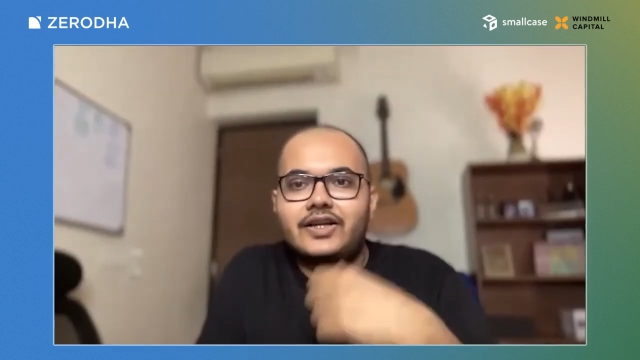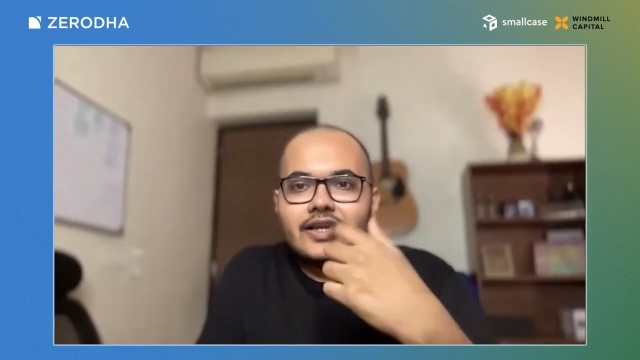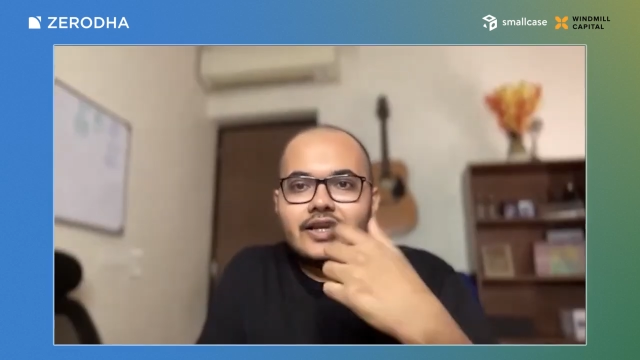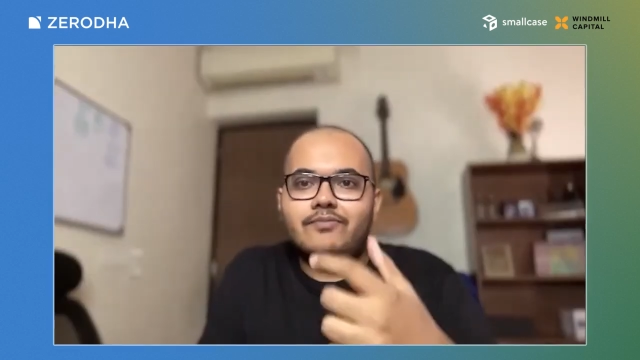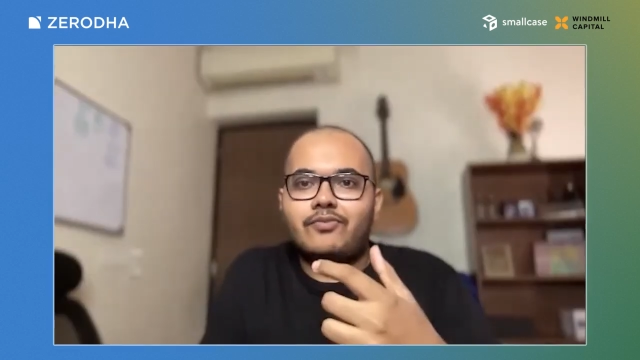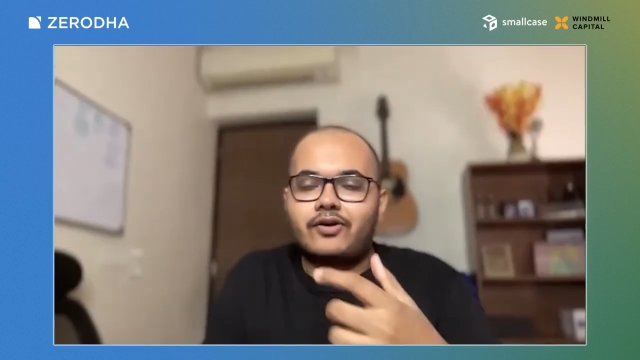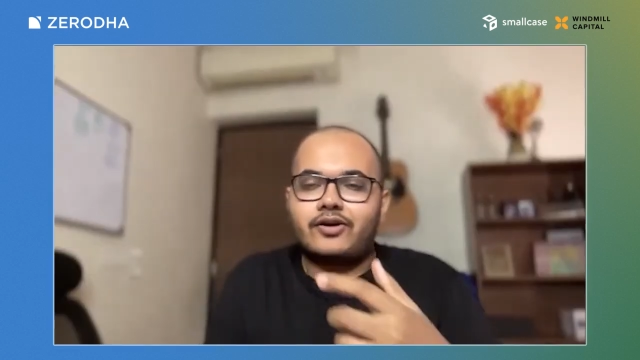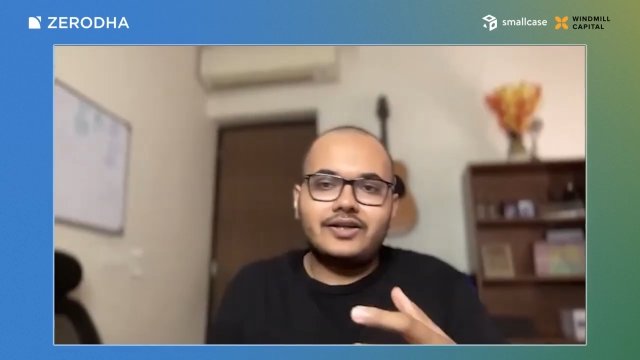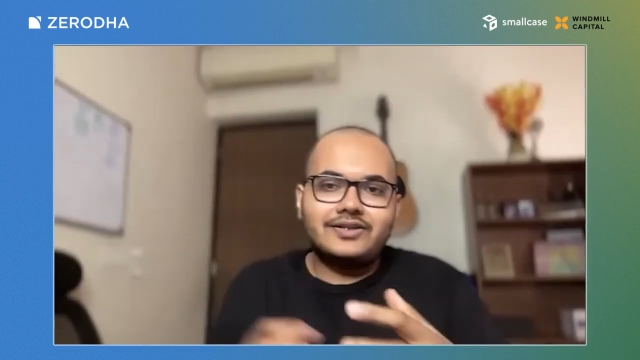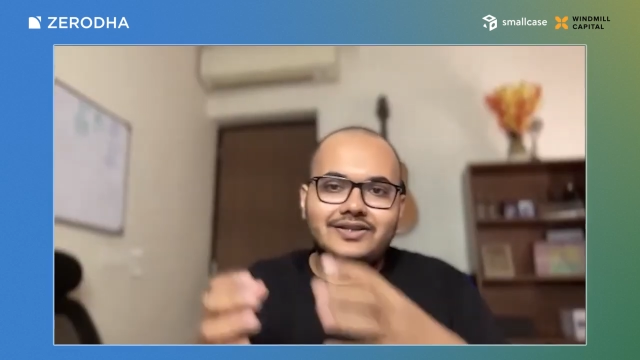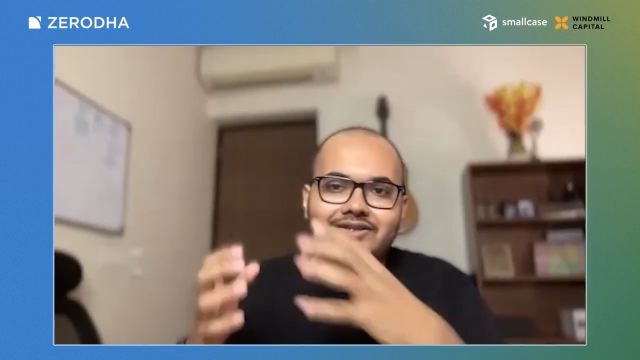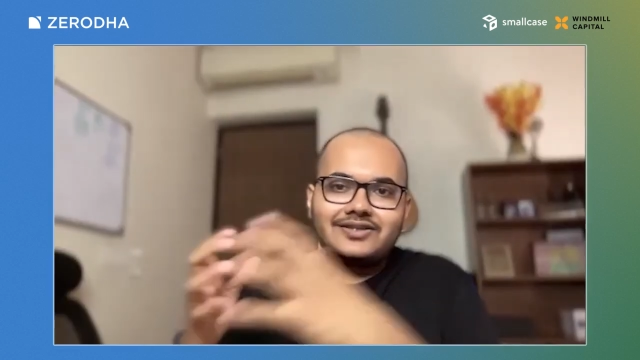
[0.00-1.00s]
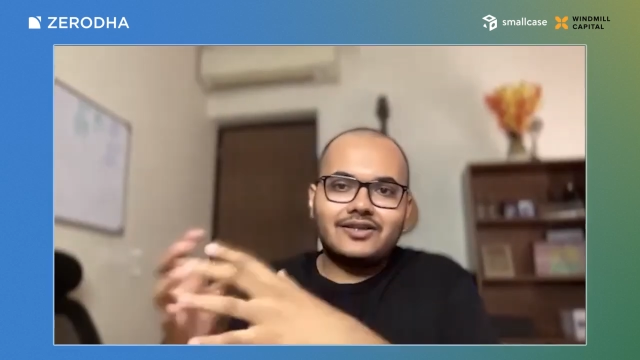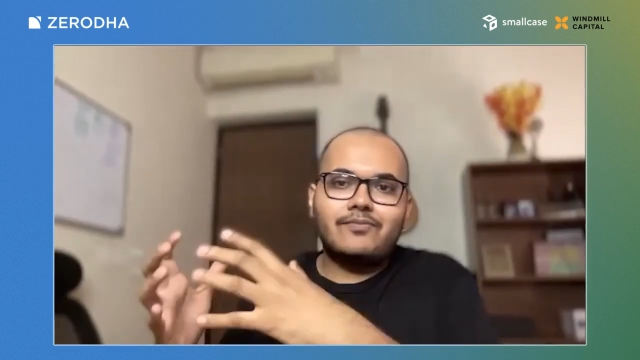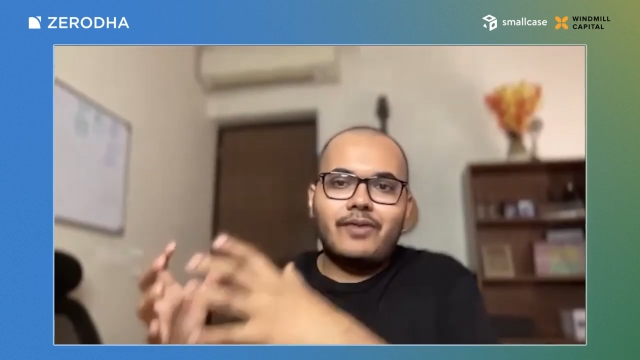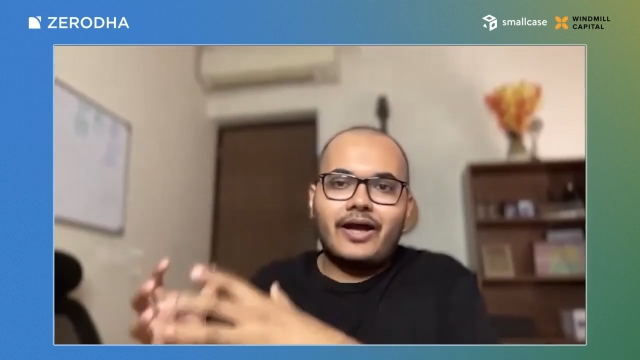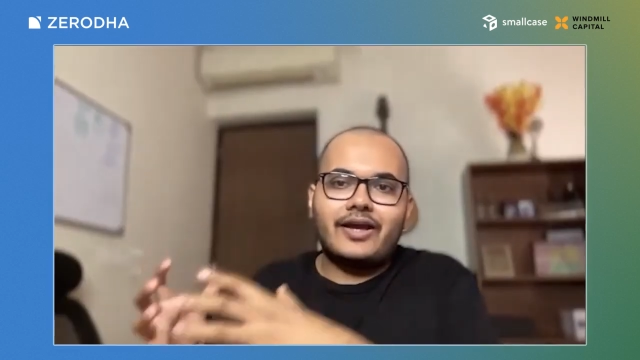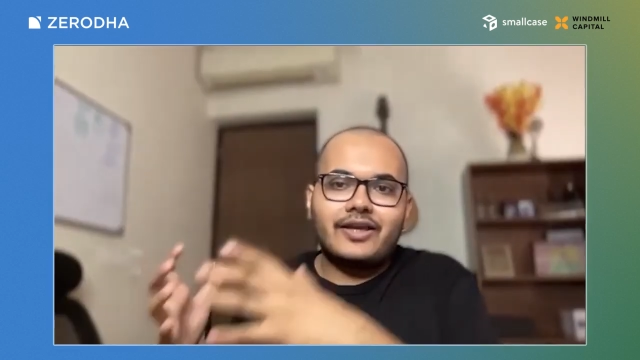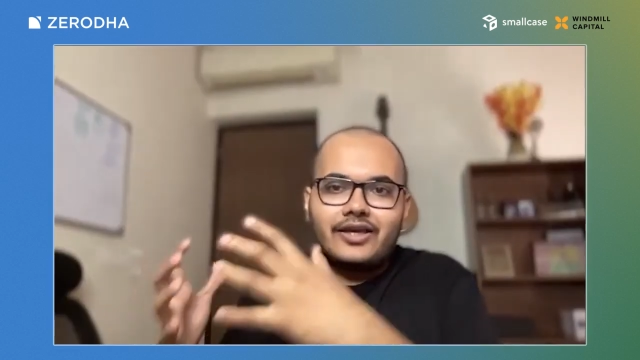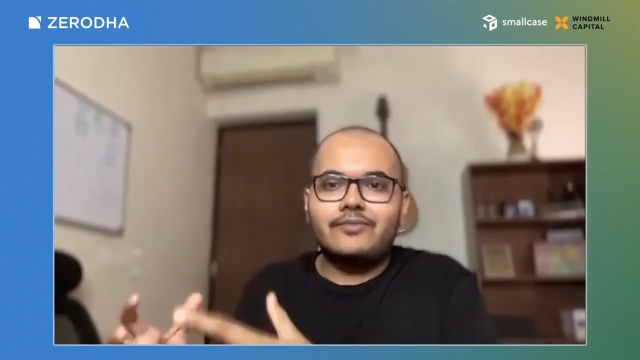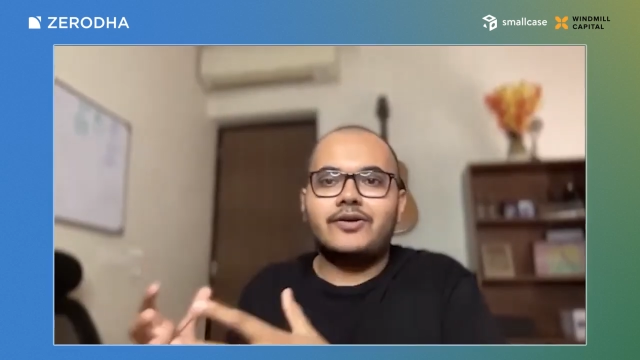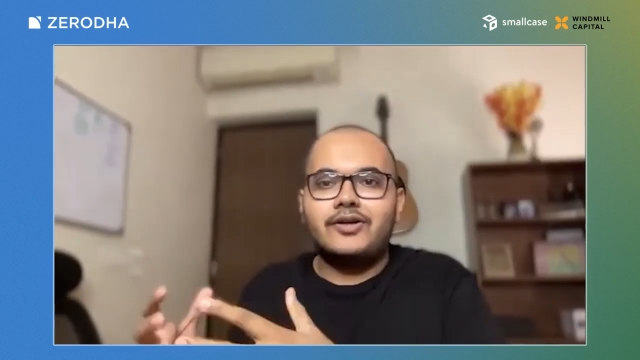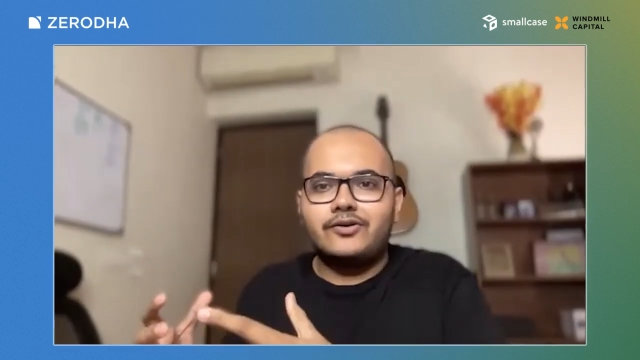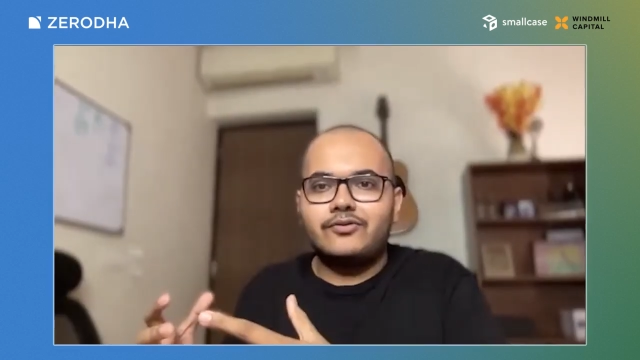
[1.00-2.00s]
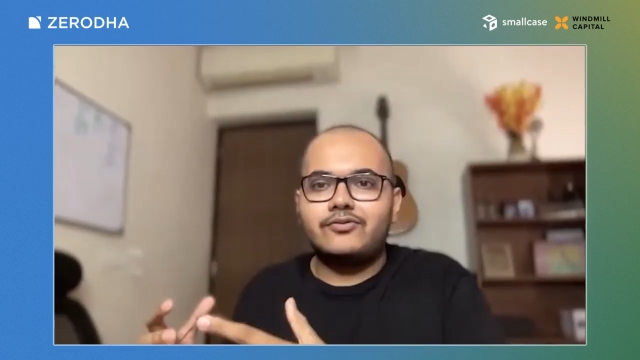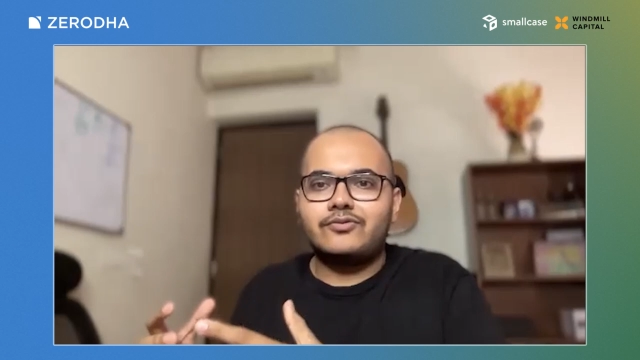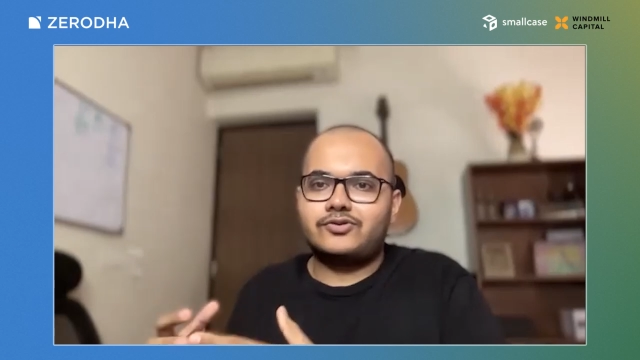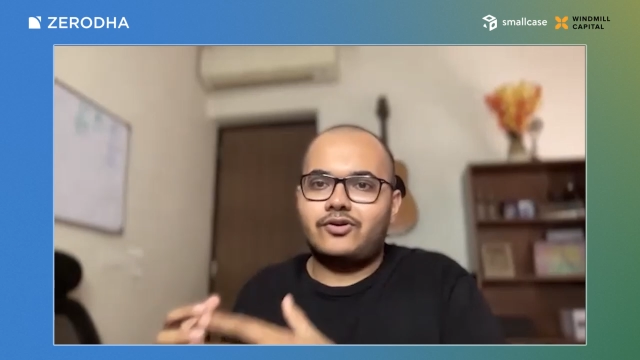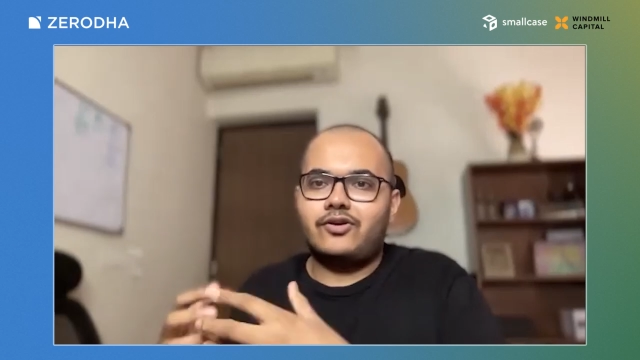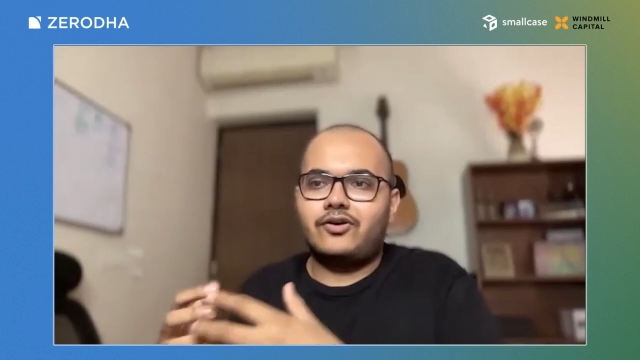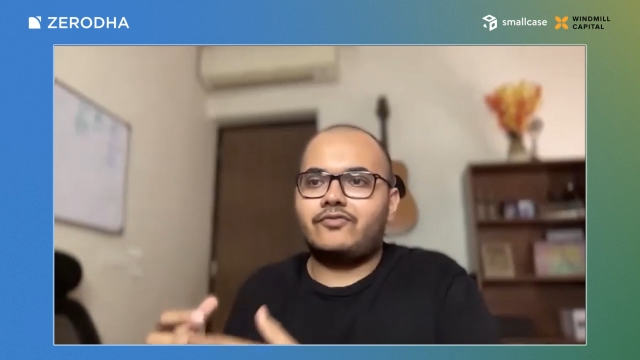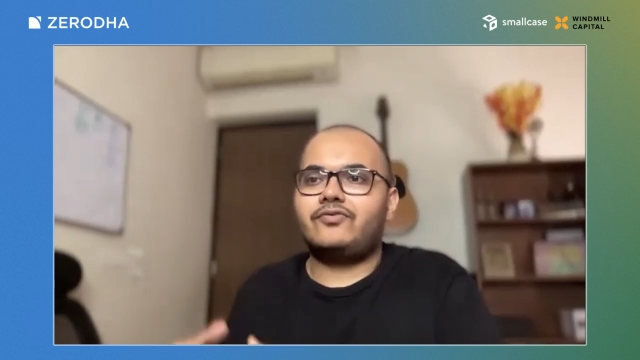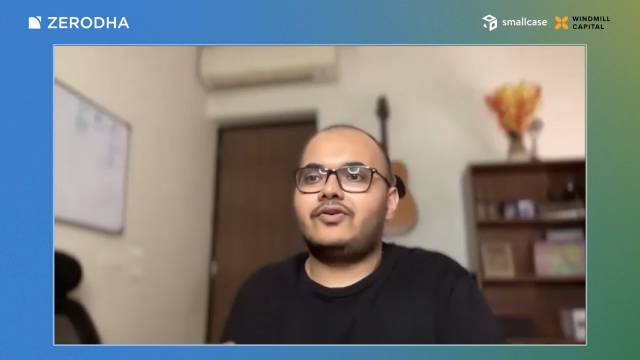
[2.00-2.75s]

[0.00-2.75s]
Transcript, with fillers: really important is is the bank able to sort of